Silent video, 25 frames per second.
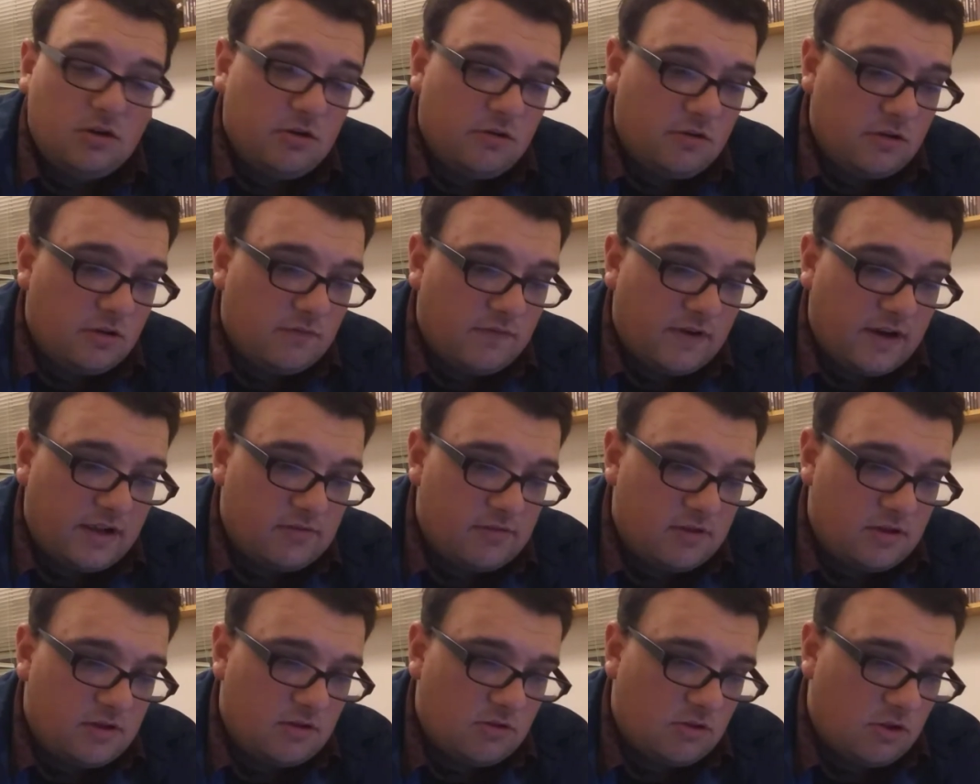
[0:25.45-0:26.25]
You're you're
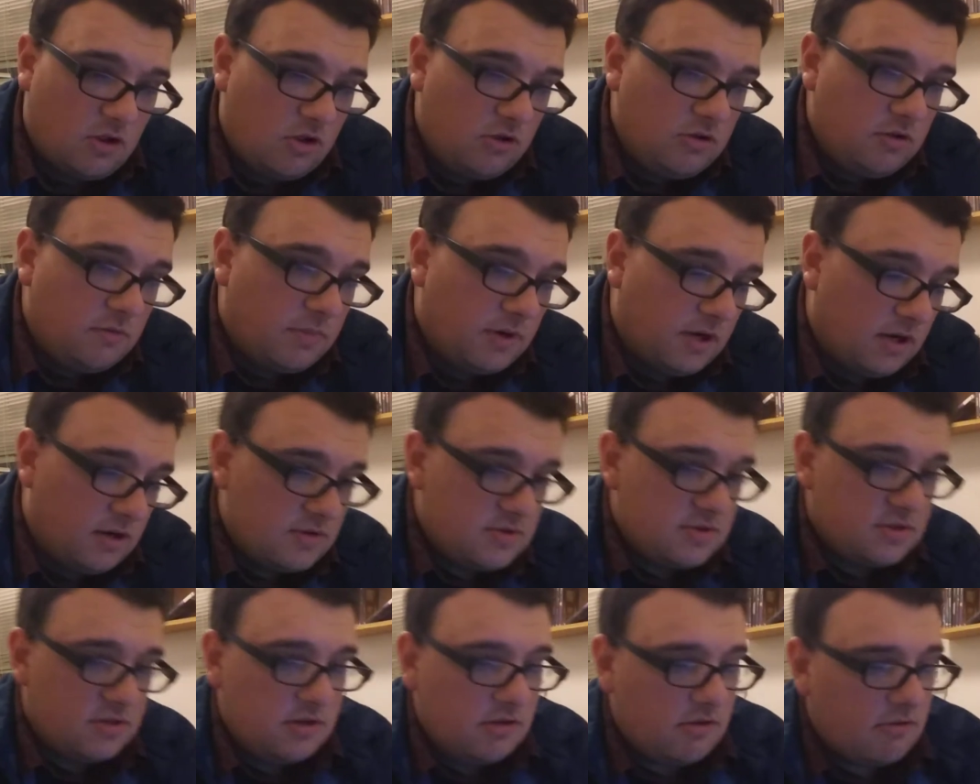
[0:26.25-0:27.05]
violating the law. Your
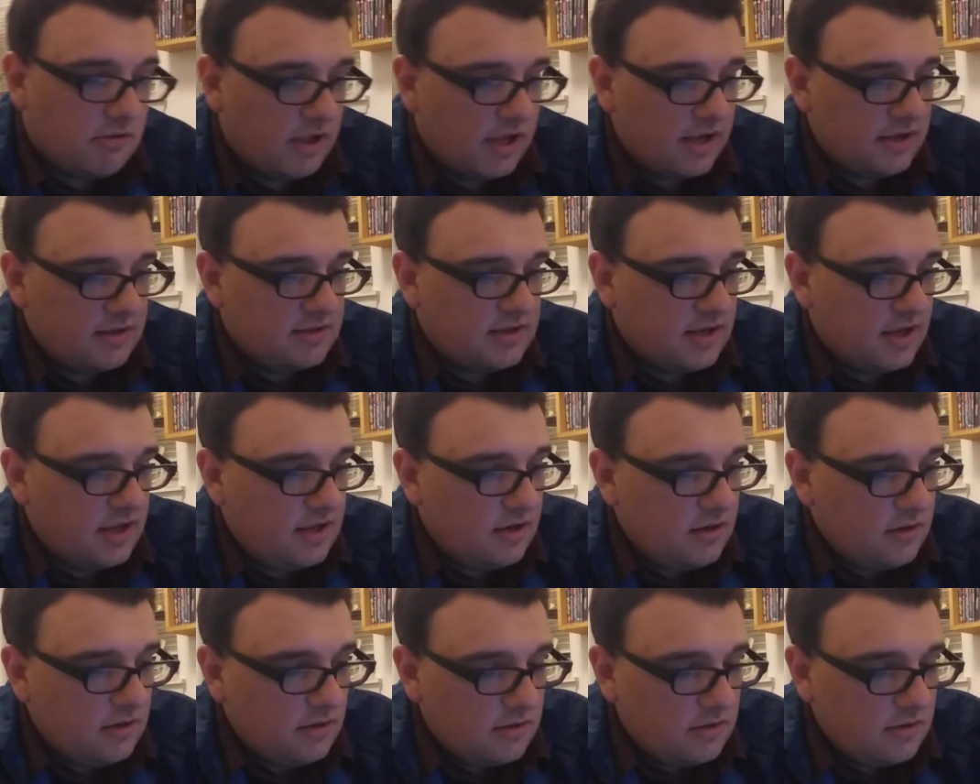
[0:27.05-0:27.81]
parents are neglected.